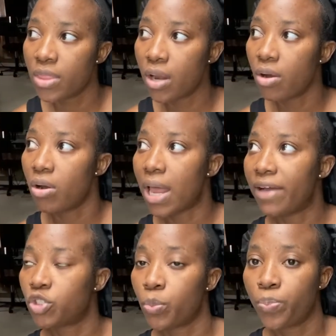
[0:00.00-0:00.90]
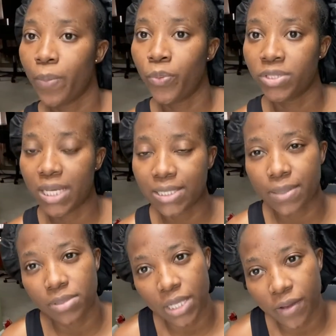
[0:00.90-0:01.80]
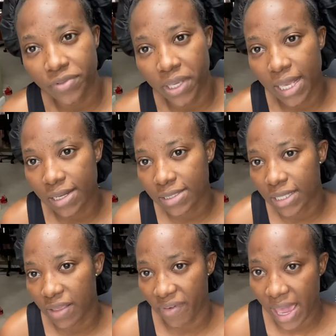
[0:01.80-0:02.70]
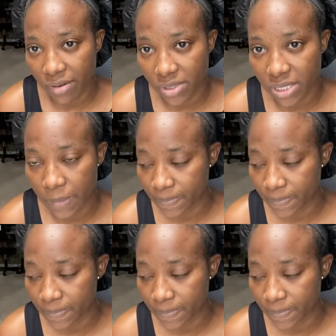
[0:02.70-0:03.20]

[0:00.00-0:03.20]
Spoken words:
They don't have to protect themselves against the virus.